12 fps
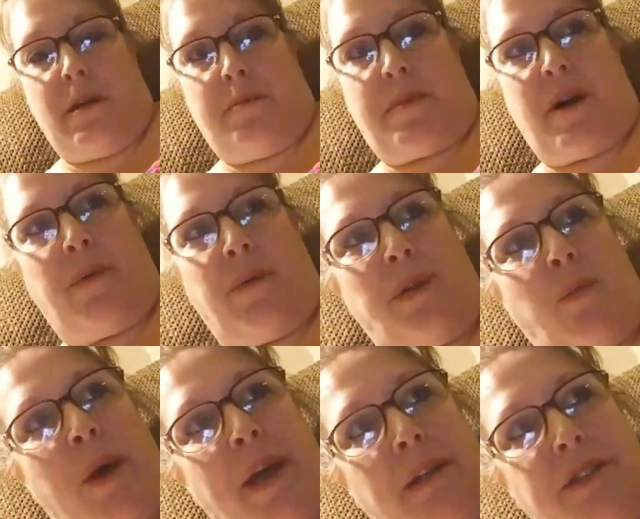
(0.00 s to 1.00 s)
But with
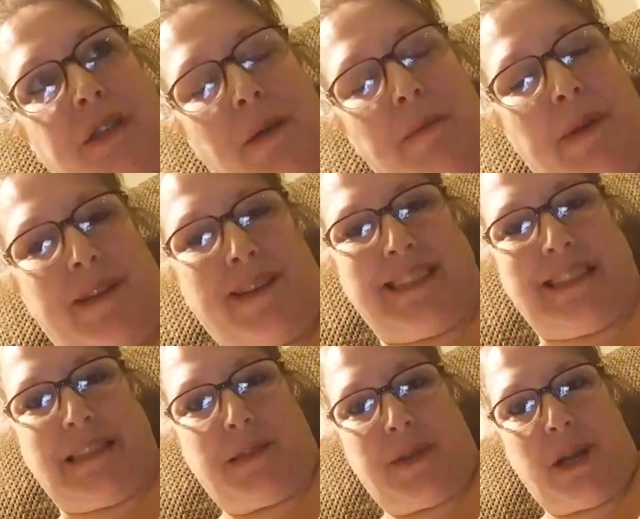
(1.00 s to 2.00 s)
Wish, I mean,
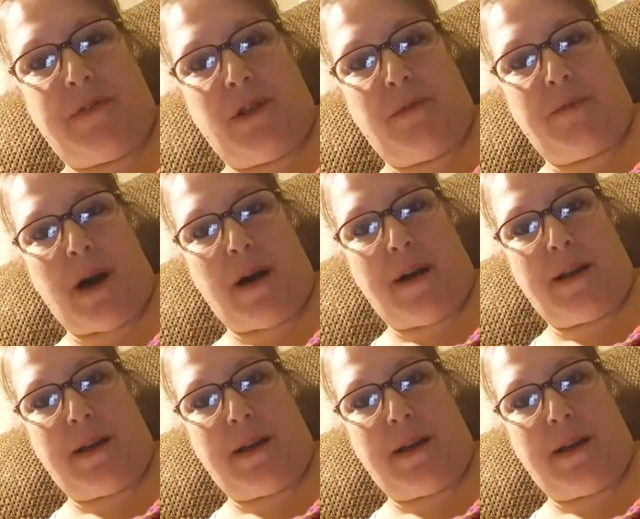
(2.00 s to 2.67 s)
whatever you buy,